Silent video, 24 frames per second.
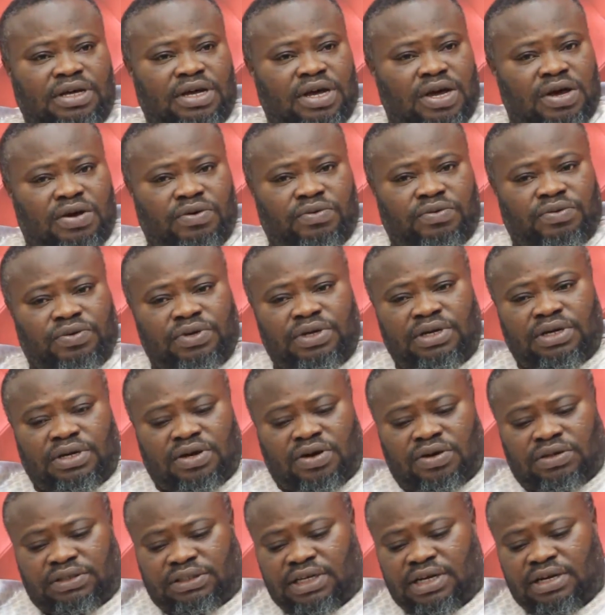Oh.
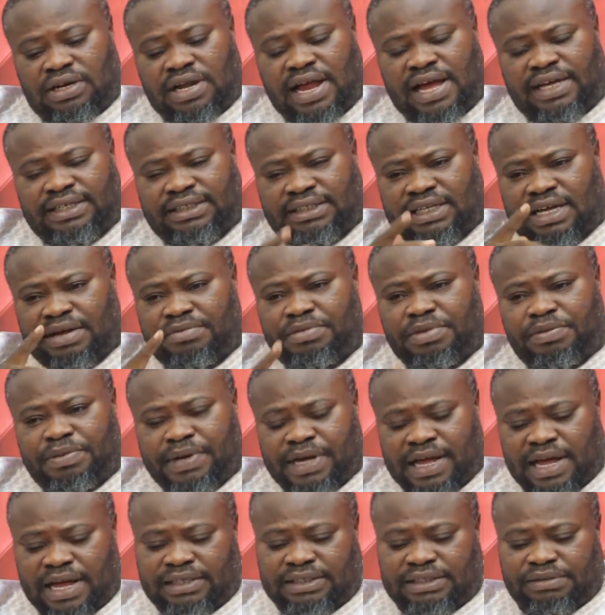Said last time me
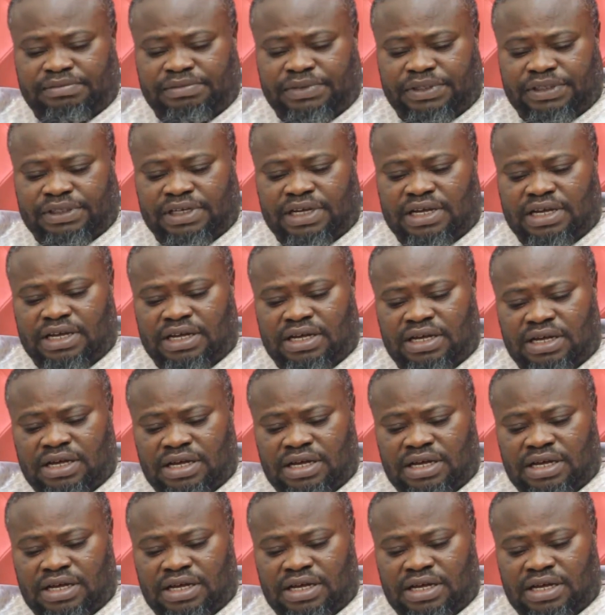can see me say,